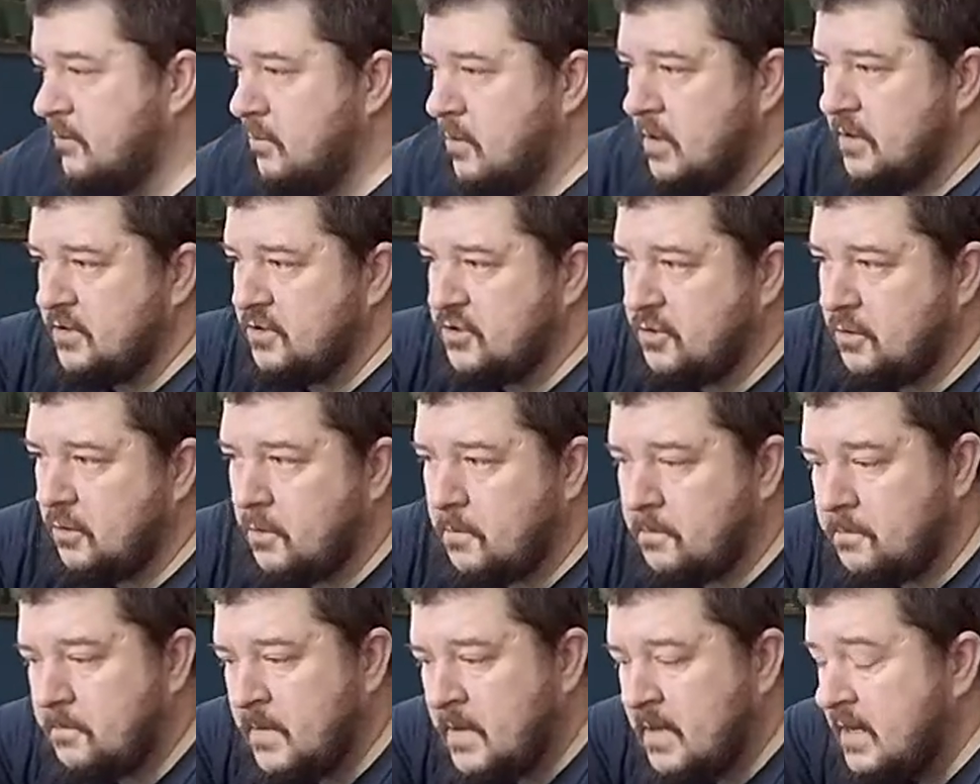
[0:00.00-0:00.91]
I wanted to show them.
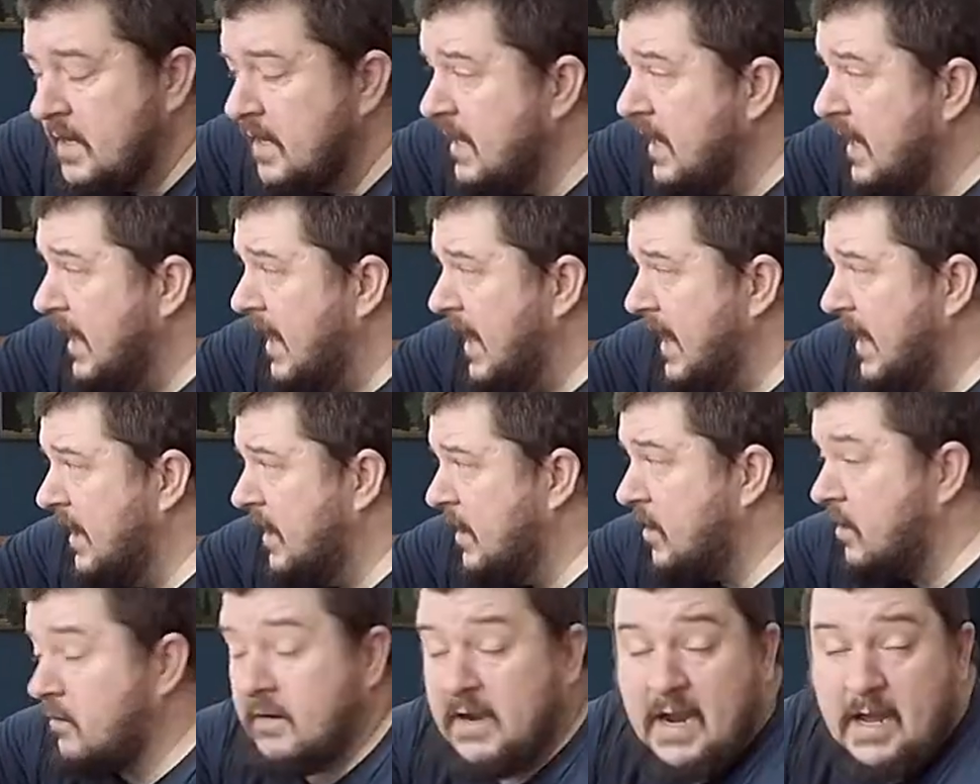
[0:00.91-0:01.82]
And in
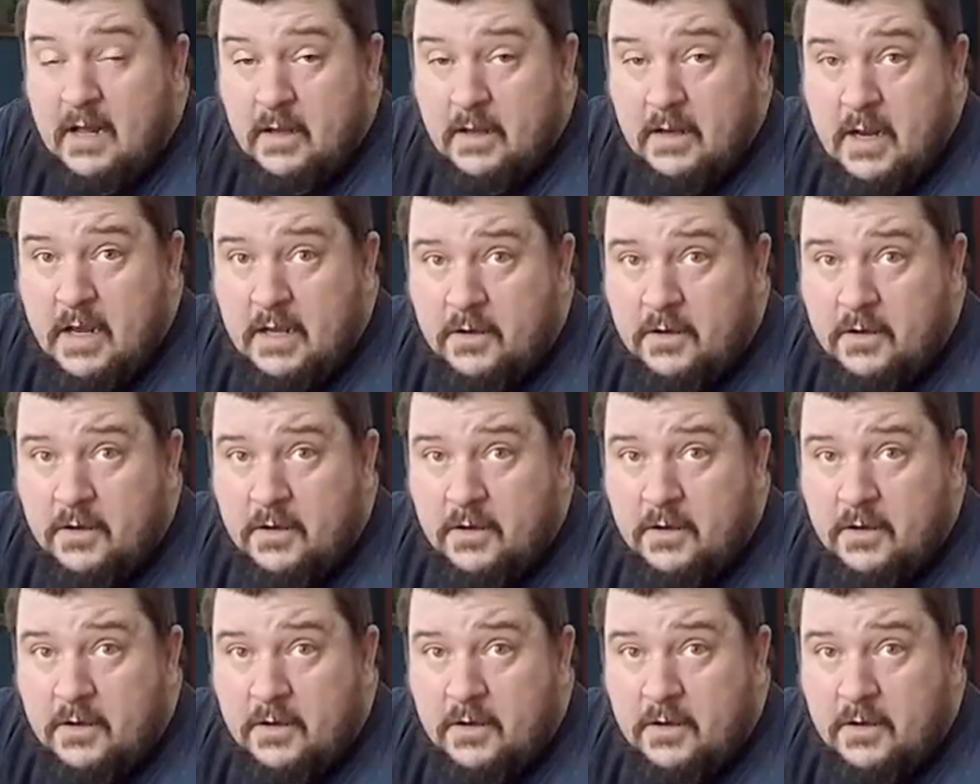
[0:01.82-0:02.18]
all reality,